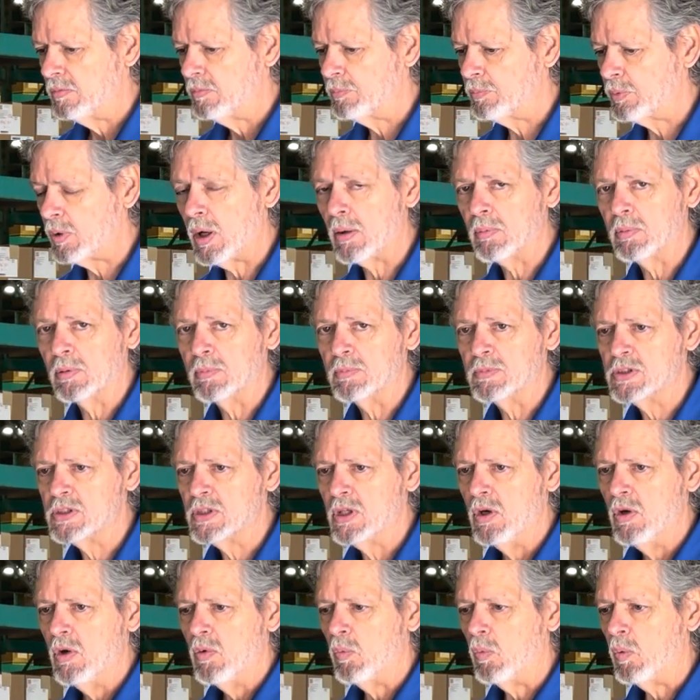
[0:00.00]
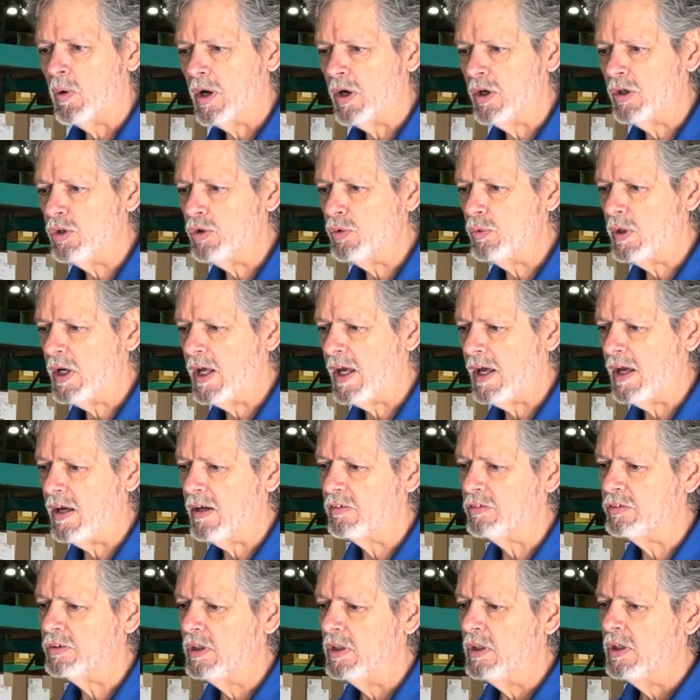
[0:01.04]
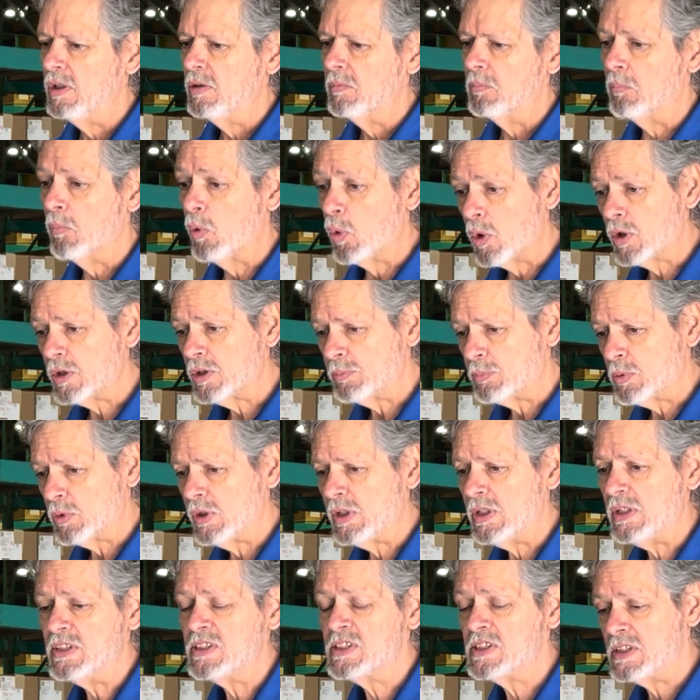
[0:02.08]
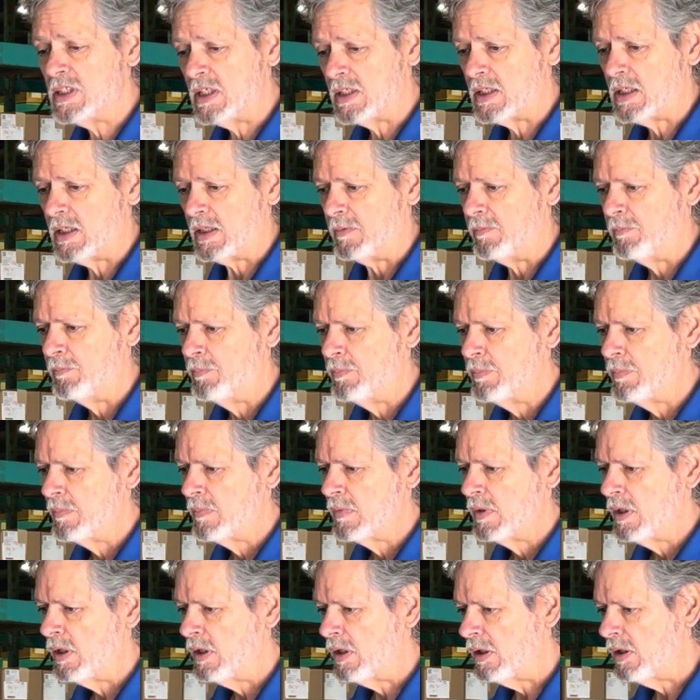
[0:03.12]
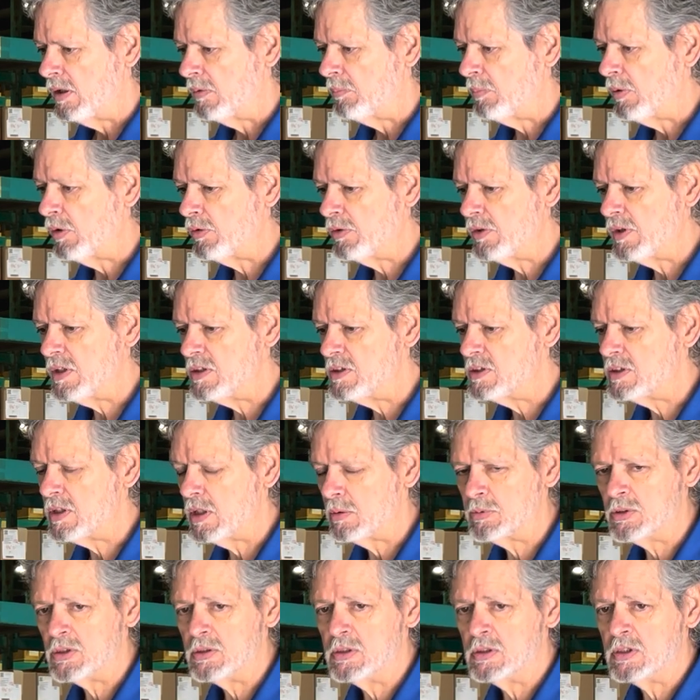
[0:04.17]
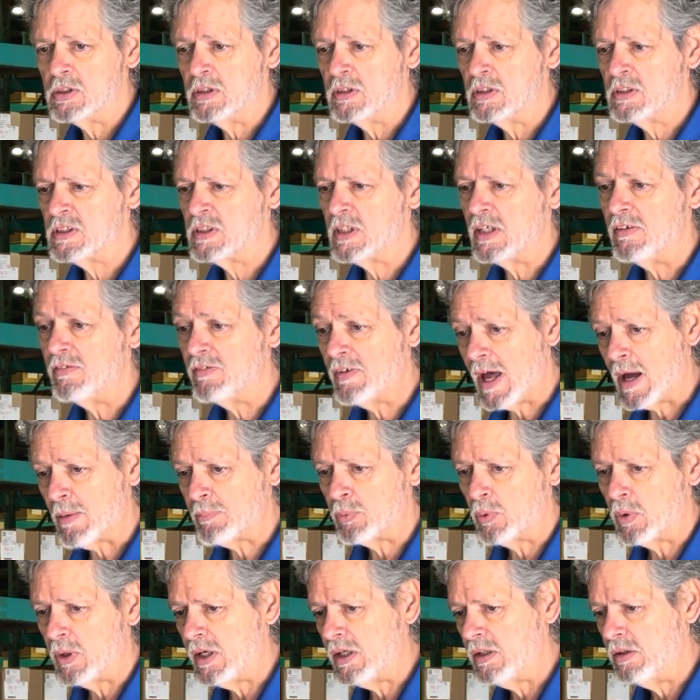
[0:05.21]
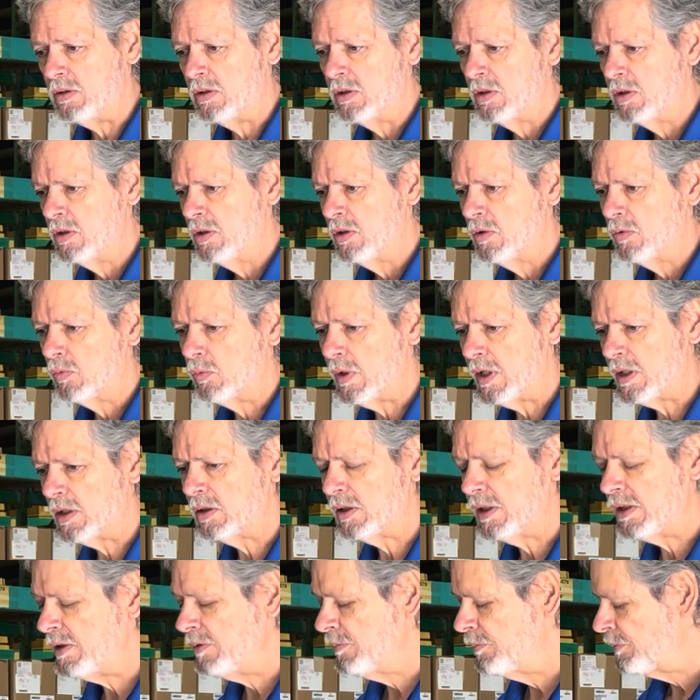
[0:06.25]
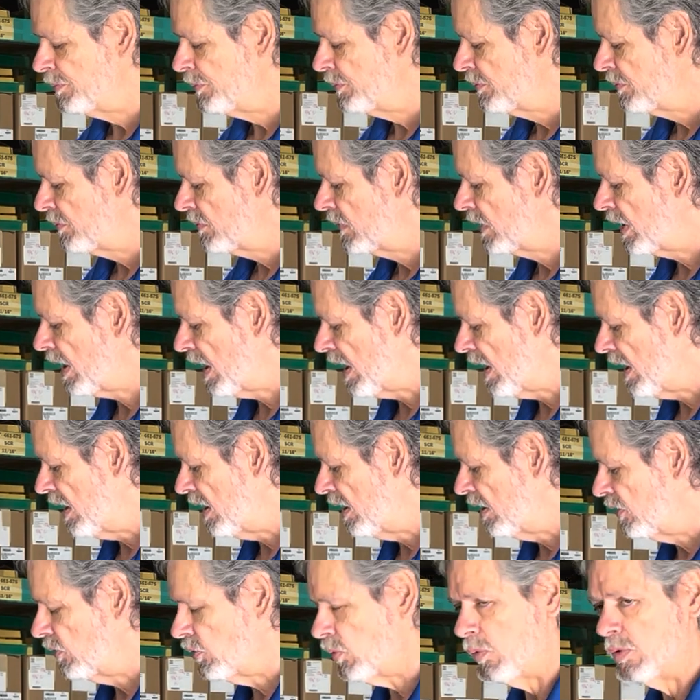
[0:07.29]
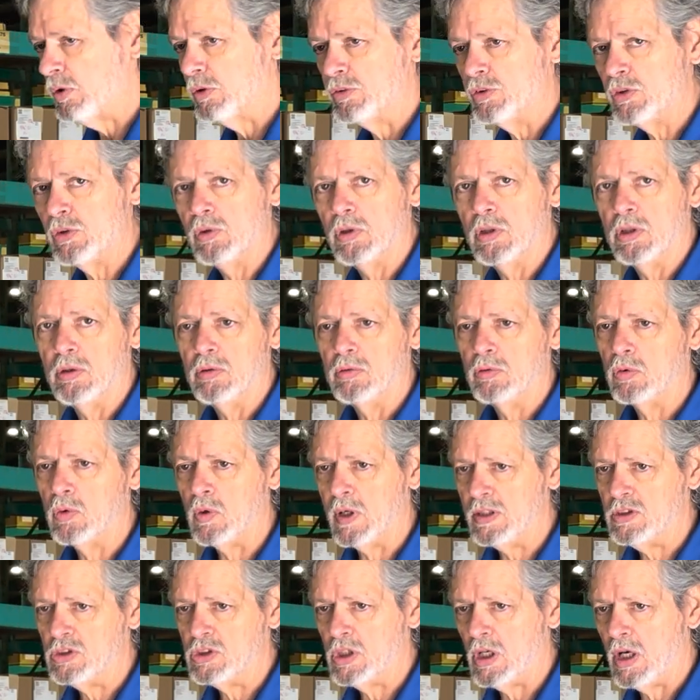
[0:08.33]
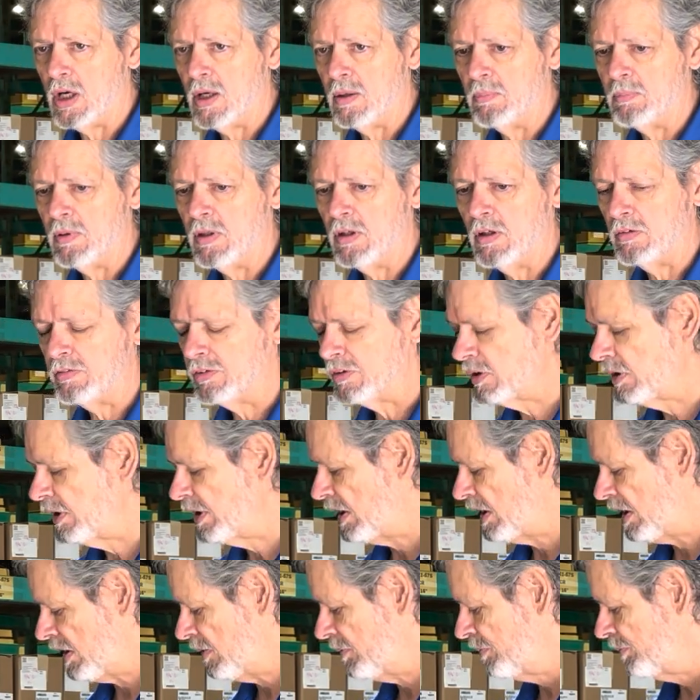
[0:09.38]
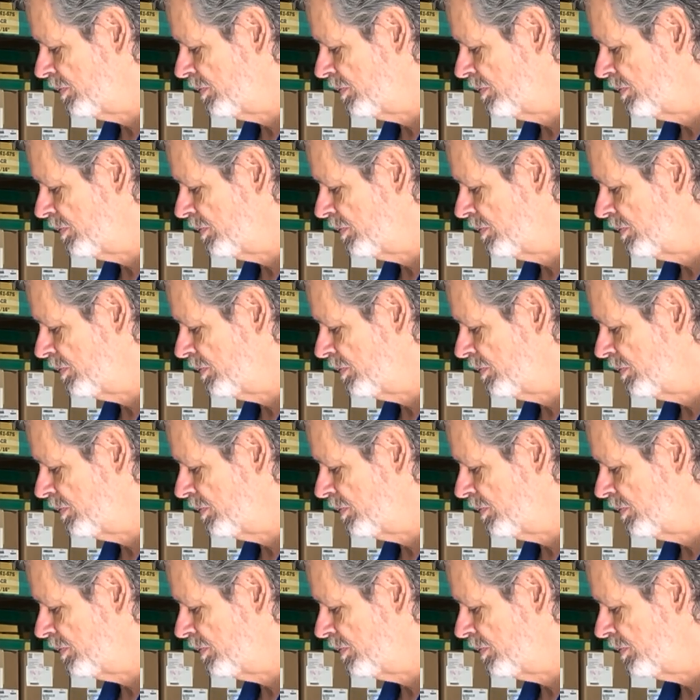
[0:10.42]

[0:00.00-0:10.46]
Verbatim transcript: problems where you would have more debris sticking. Uh, both these substances evaporate readily and will do a great job of cleaning.